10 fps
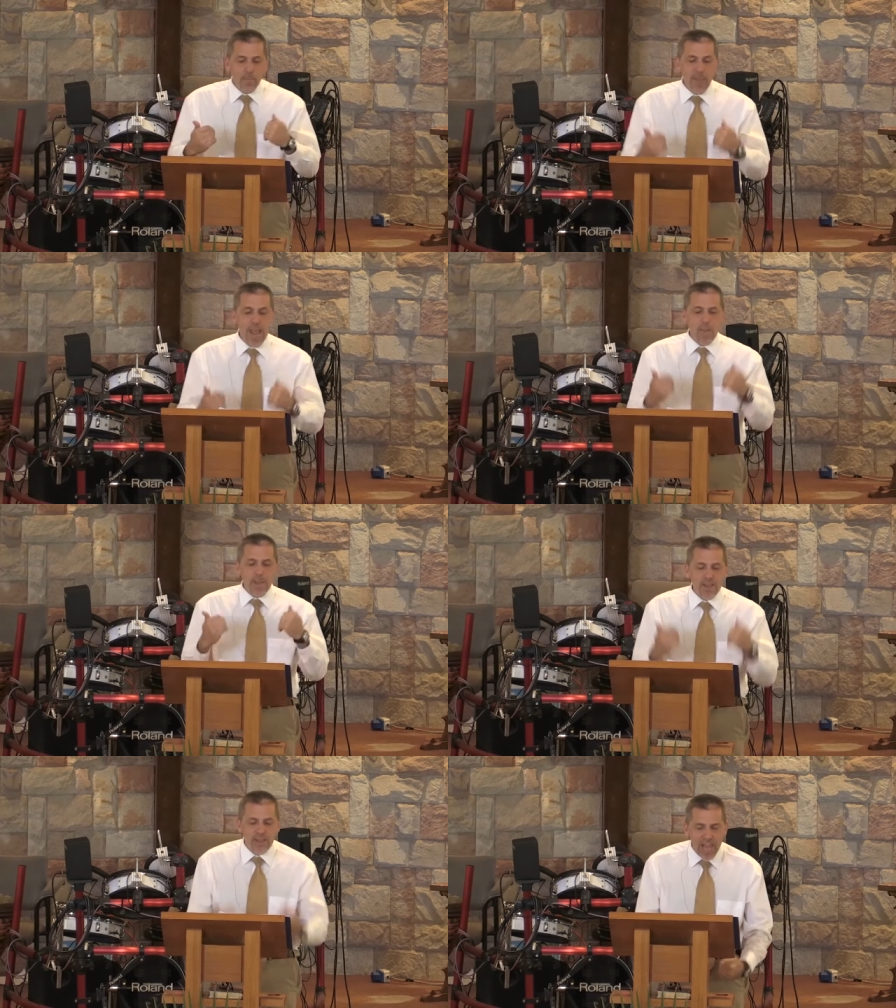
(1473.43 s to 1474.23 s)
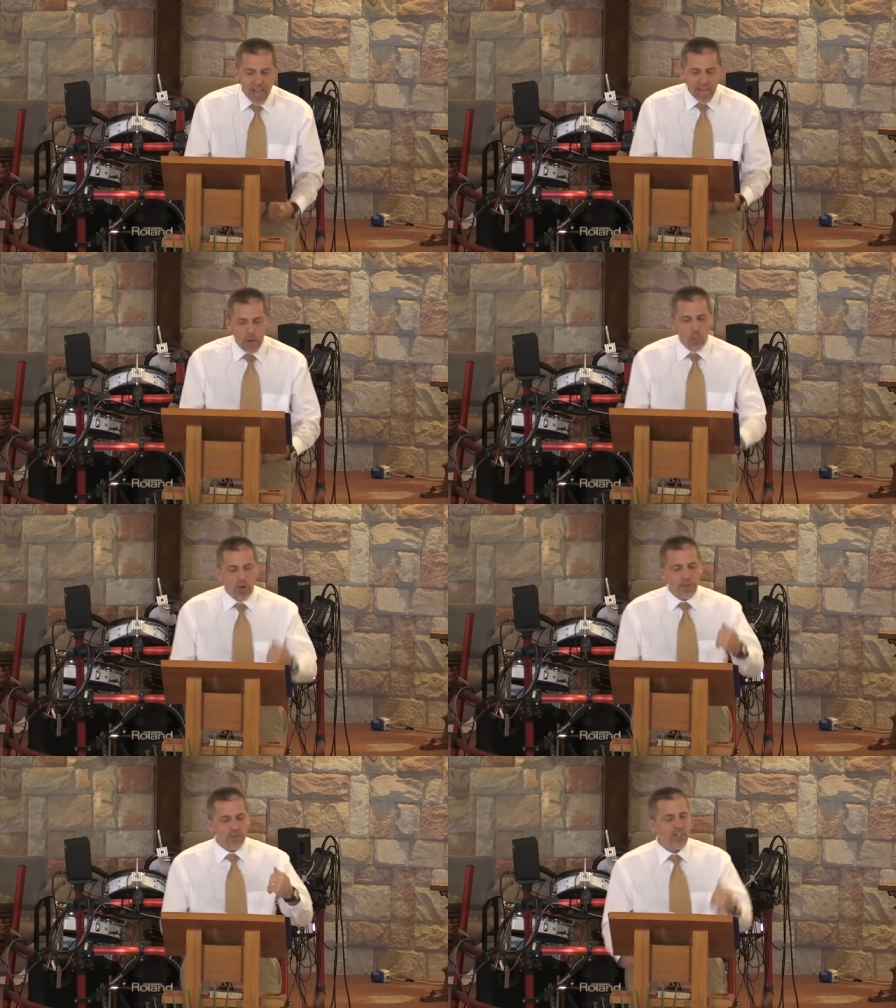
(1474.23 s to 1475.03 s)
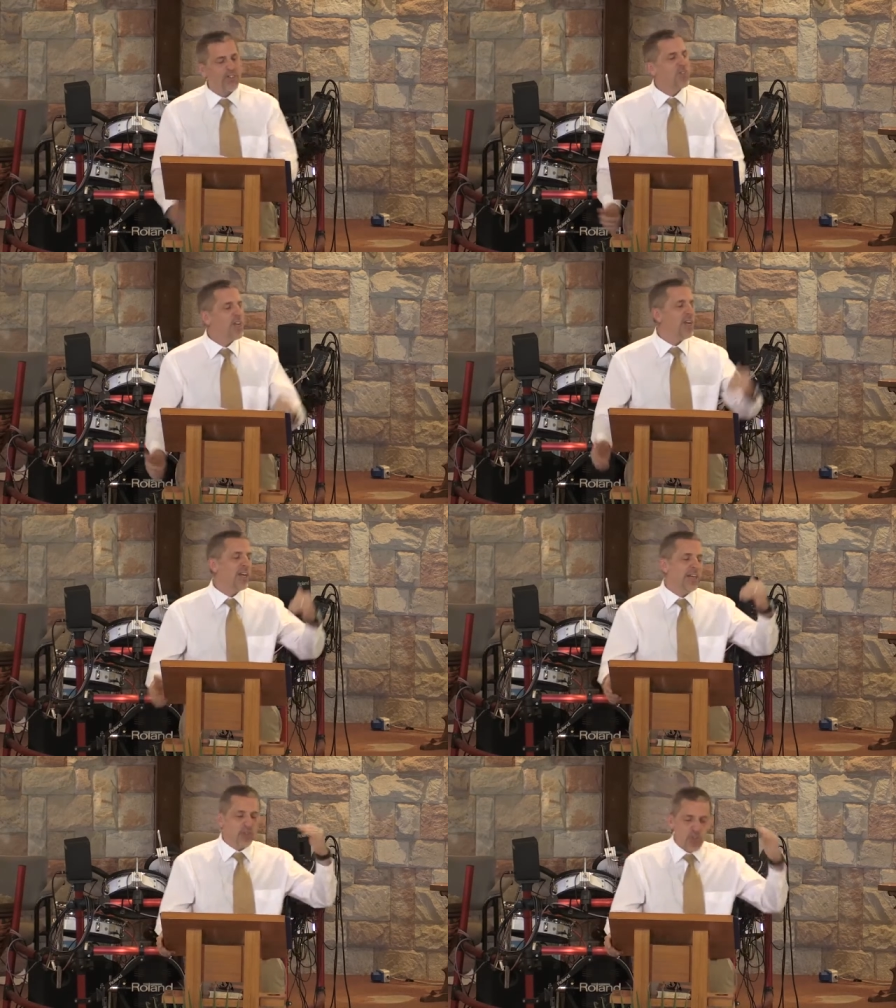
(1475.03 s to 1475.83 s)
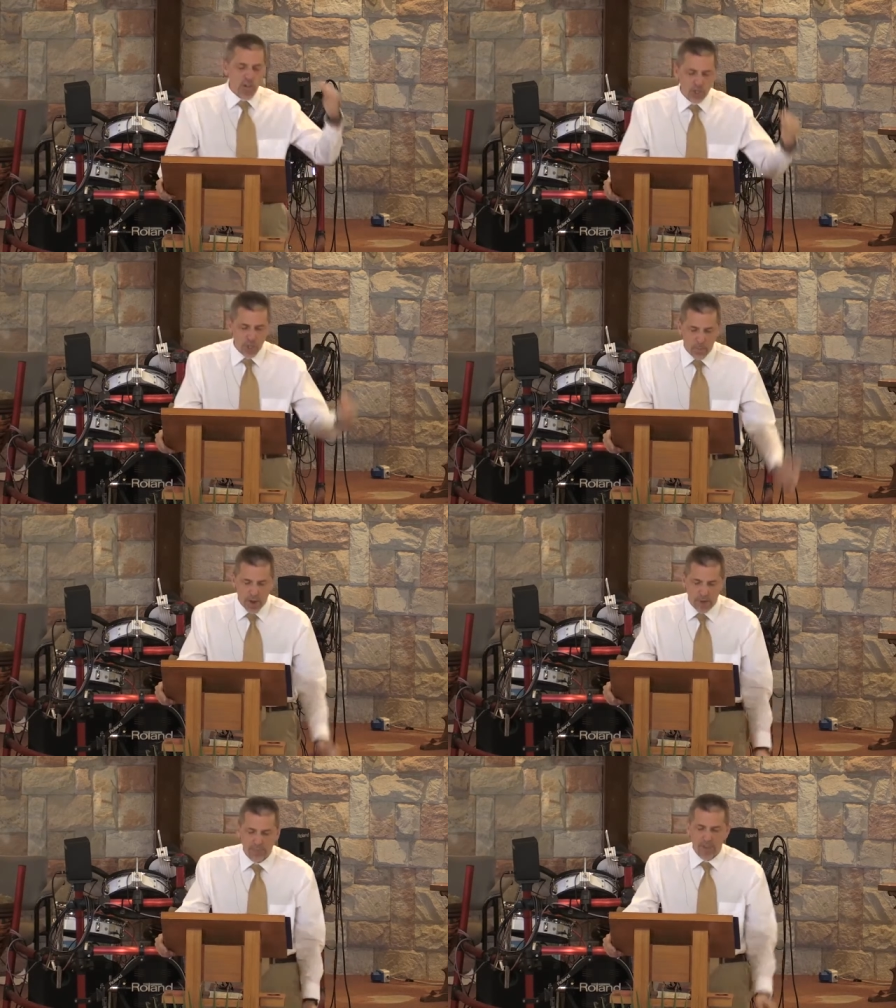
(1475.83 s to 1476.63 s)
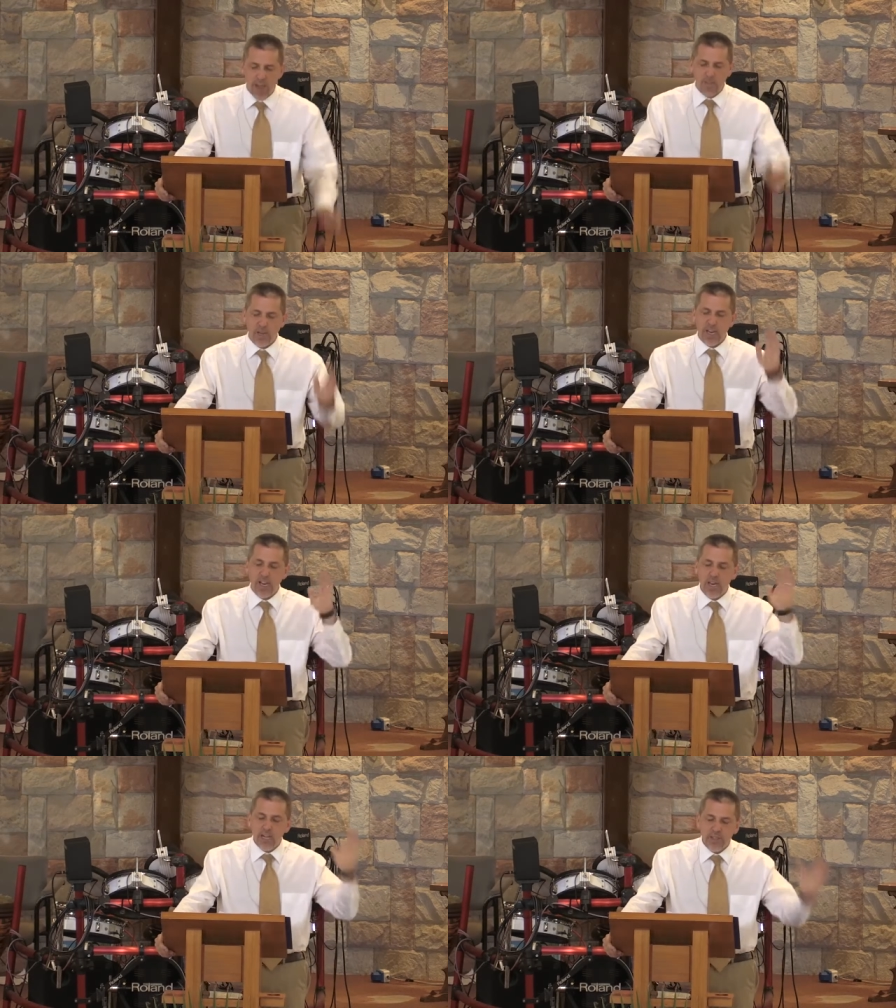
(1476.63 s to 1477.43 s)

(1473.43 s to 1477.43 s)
maybe then I would have succeeded in changing my family,